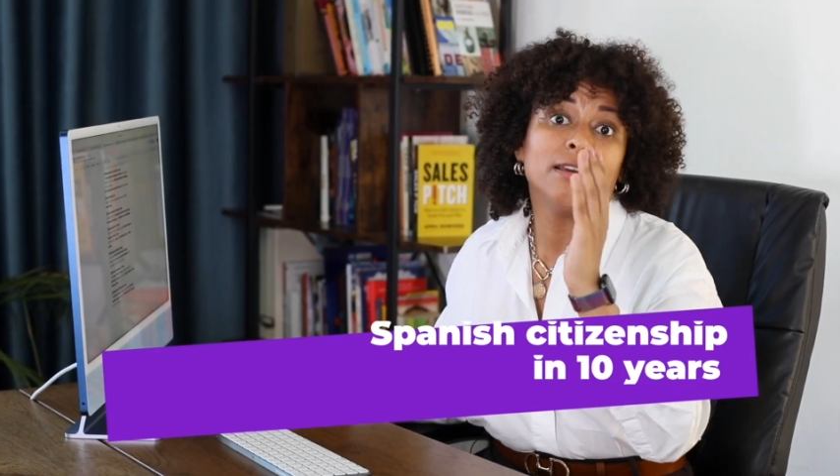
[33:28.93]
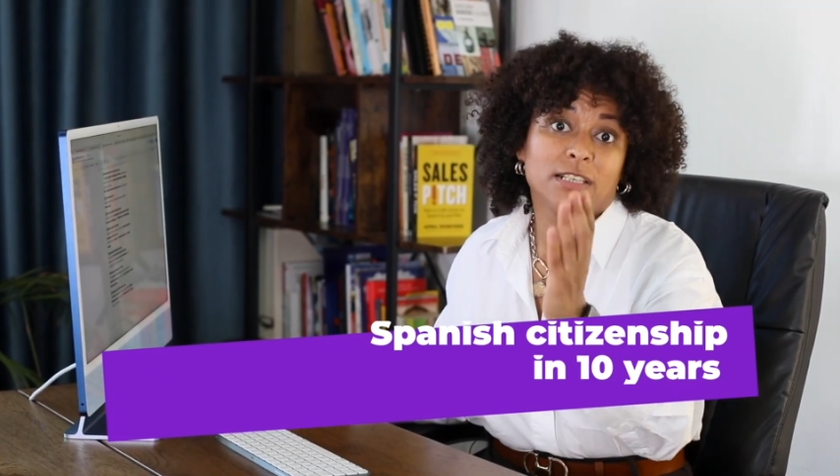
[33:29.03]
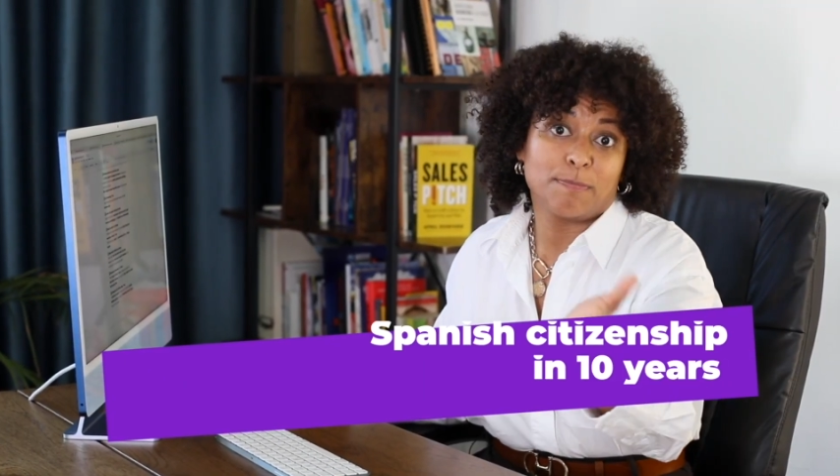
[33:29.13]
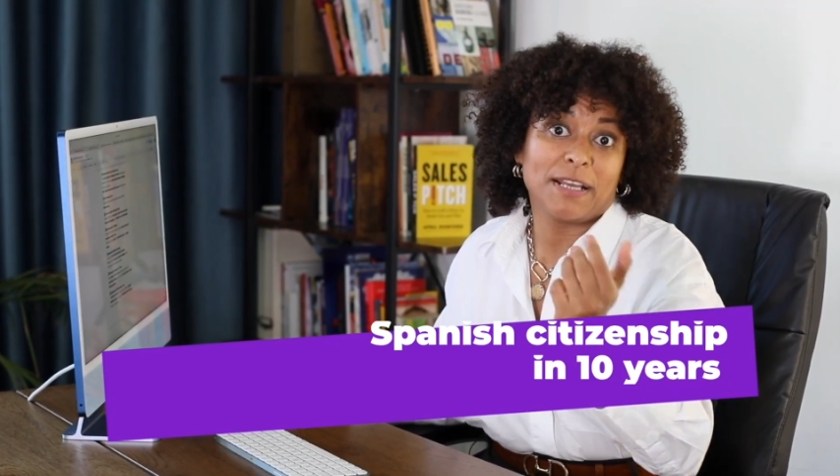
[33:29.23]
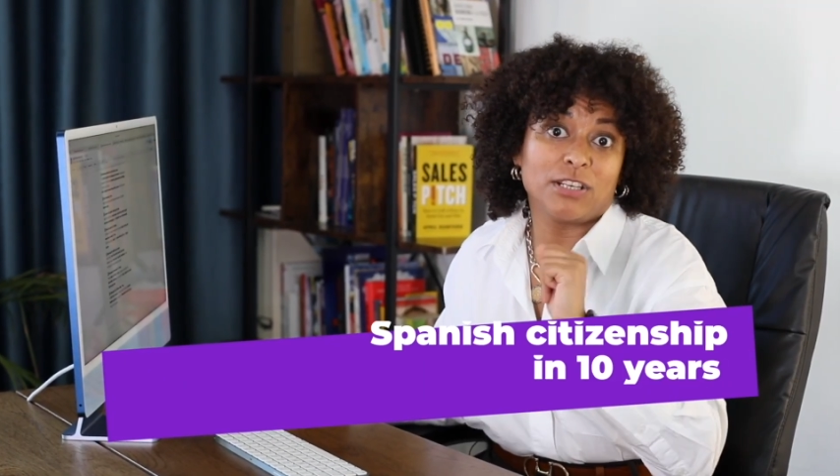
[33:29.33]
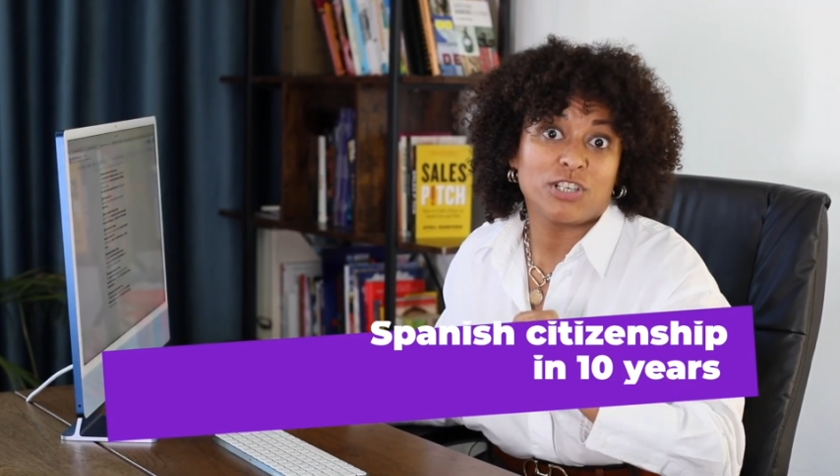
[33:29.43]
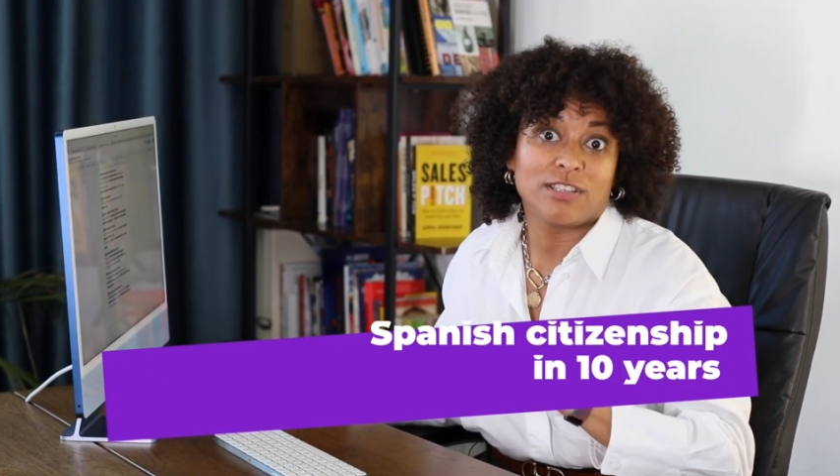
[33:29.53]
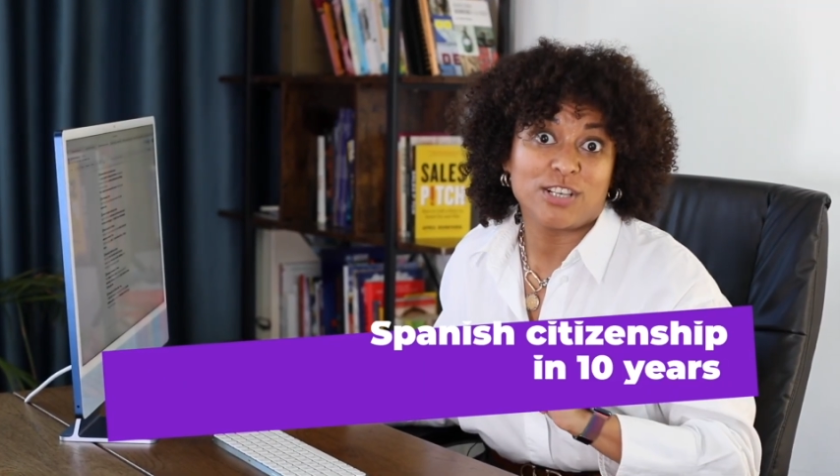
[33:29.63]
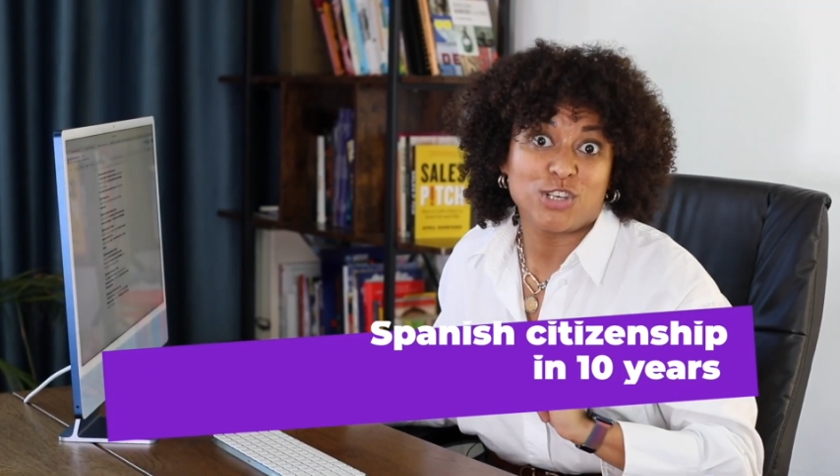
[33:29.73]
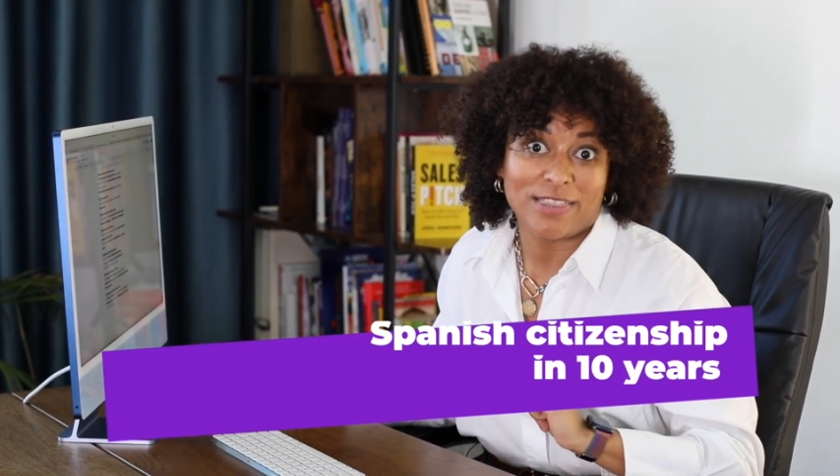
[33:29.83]
Spanish
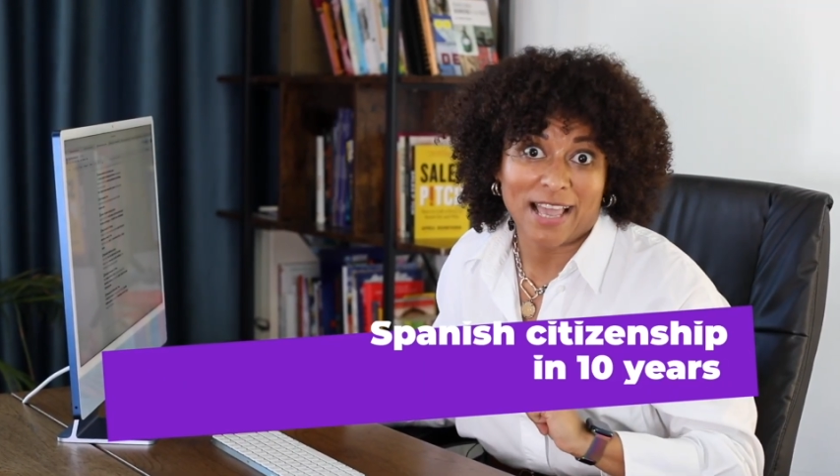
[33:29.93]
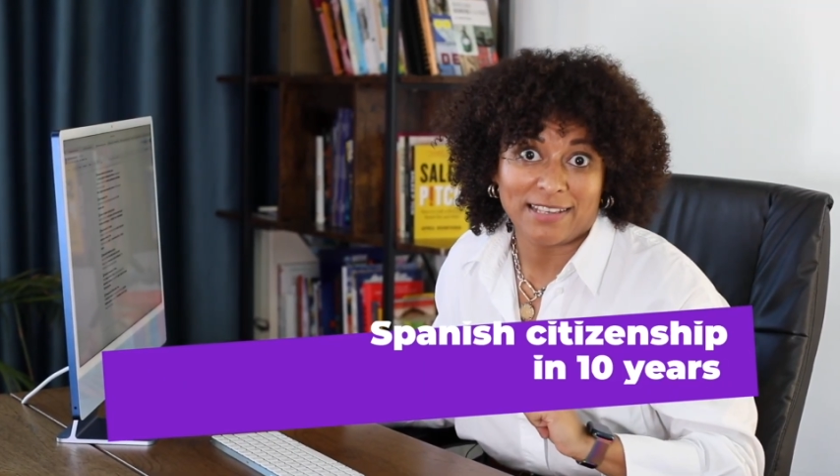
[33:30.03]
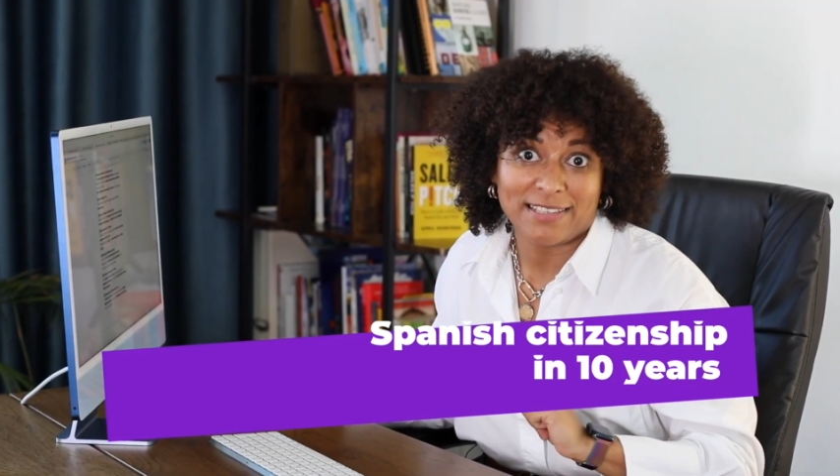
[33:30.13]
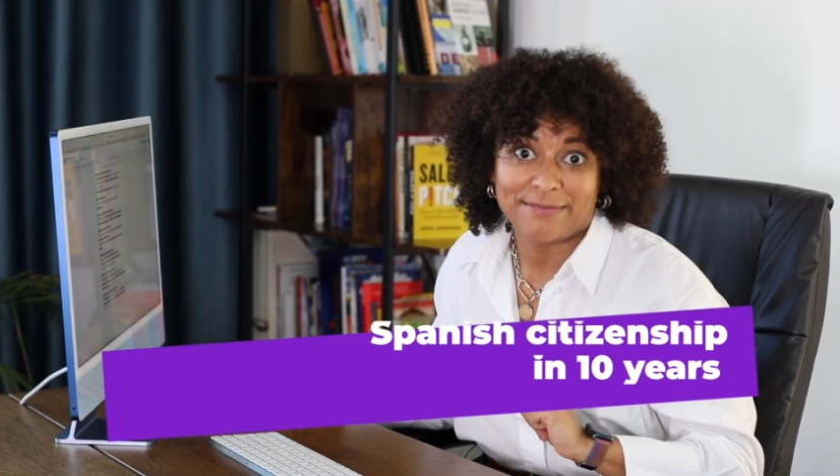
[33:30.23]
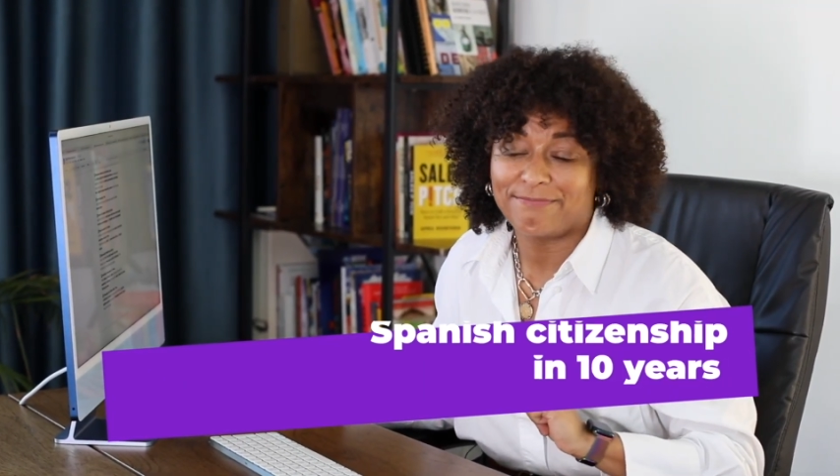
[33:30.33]
nationality.